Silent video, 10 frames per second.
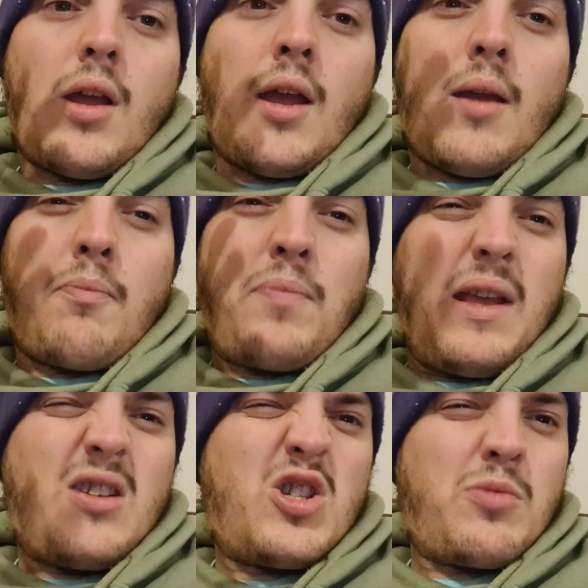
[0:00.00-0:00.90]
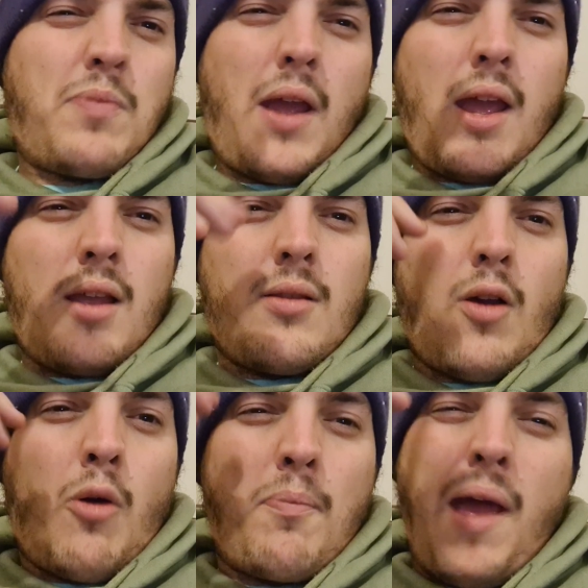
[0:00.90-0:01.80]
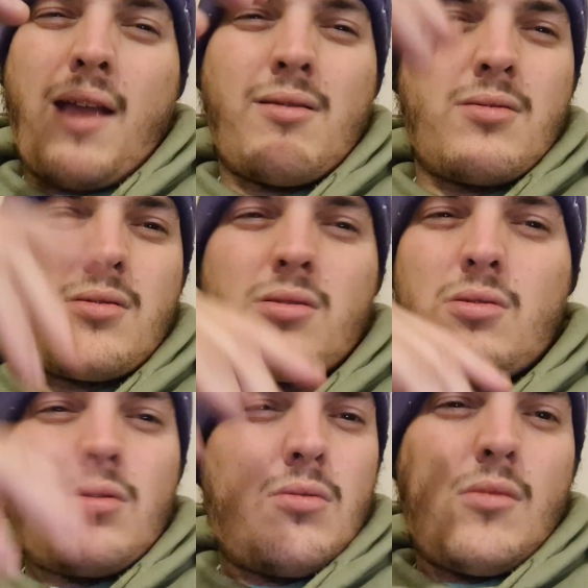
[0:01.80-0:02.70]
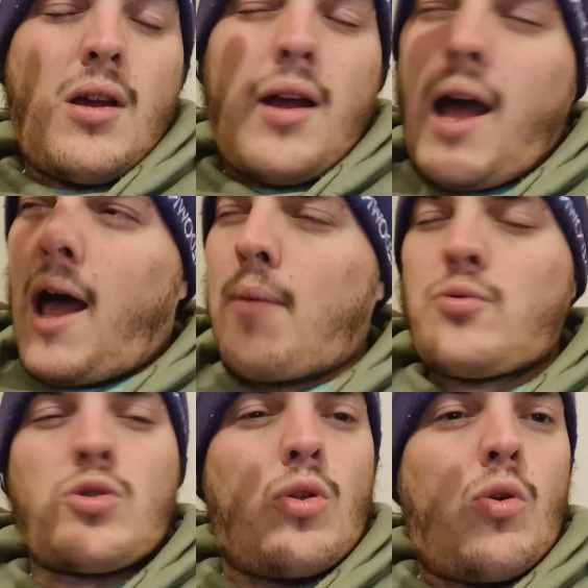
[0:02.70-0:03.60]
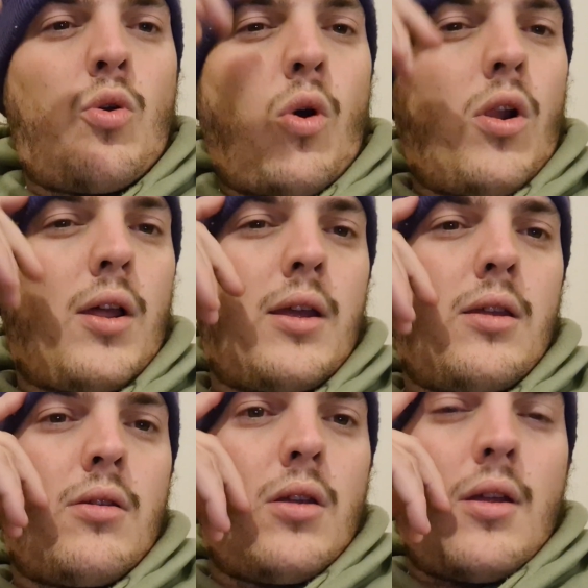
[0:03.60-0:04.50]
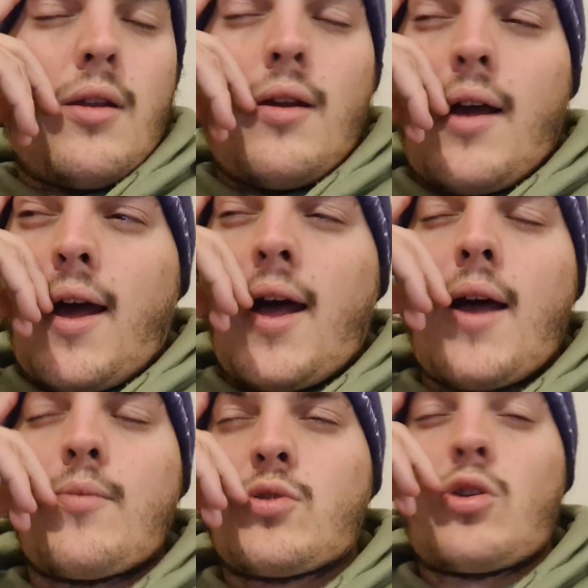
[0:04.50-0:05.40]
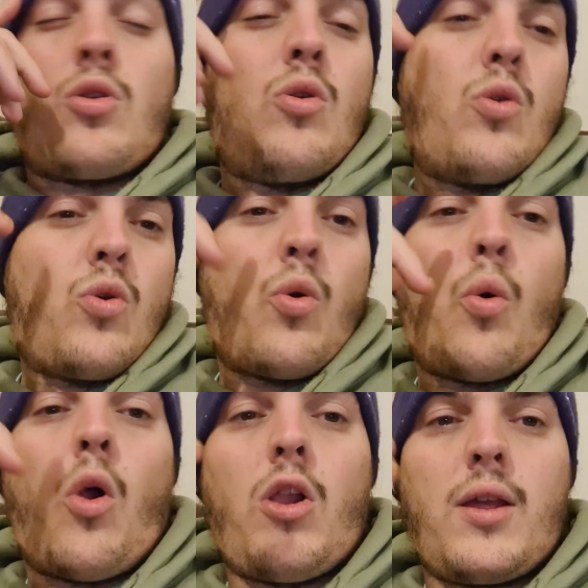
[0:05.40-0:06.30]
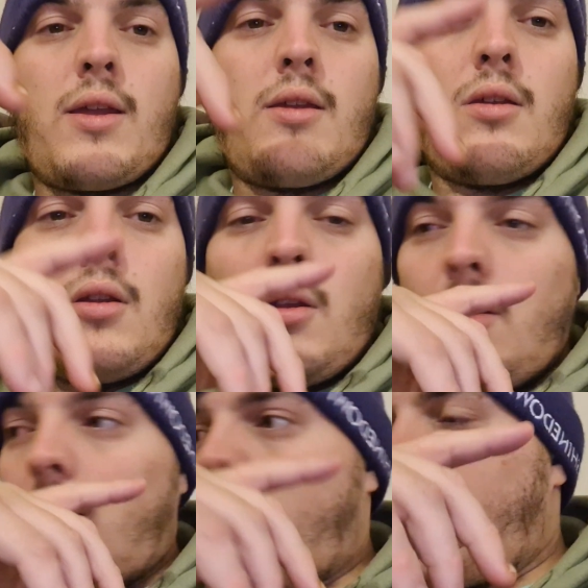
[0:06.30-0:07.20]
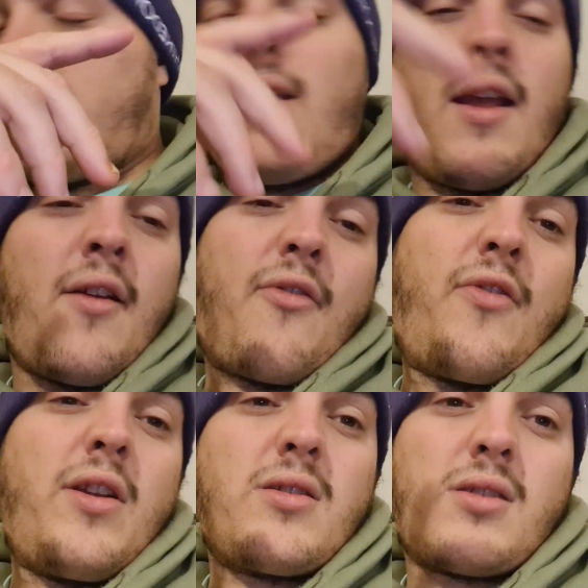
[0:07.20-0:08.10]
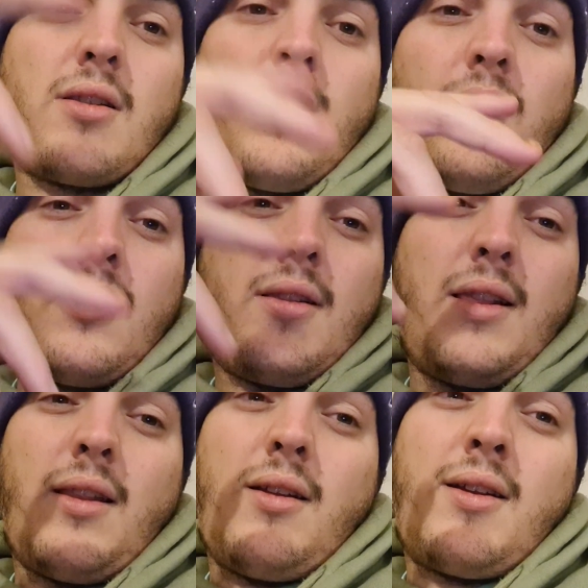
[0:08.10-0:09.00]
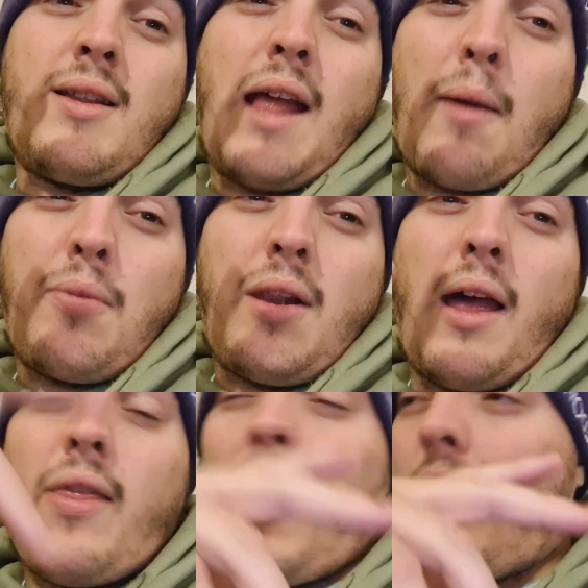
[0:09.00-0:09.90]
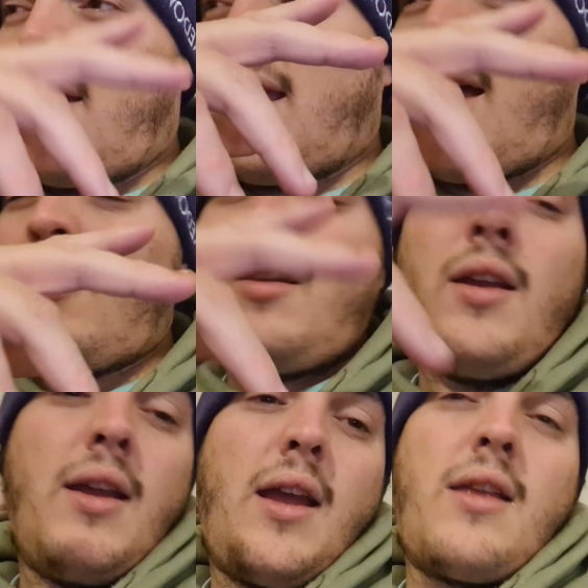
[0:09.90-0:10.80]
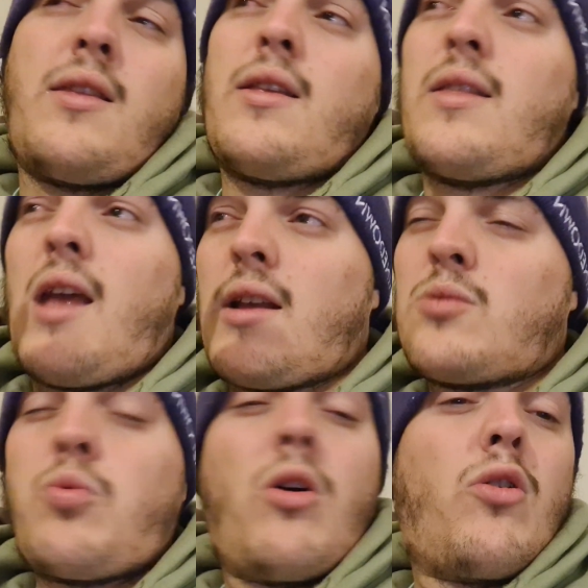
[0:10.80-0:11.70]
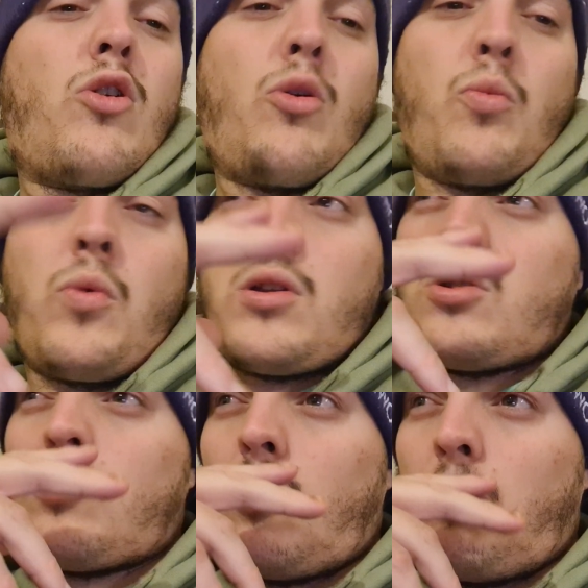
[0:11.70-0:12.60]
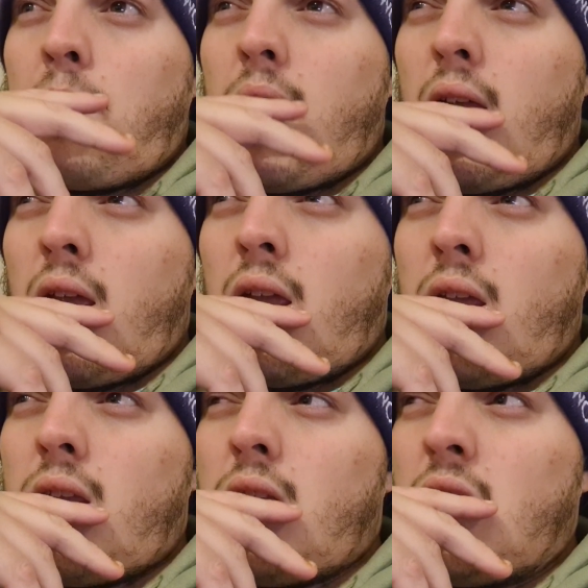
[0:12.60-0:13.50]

uh, being Spain on pens, absolute quality, absolute quality, and if things can happen like that again in the next World Cup, which will be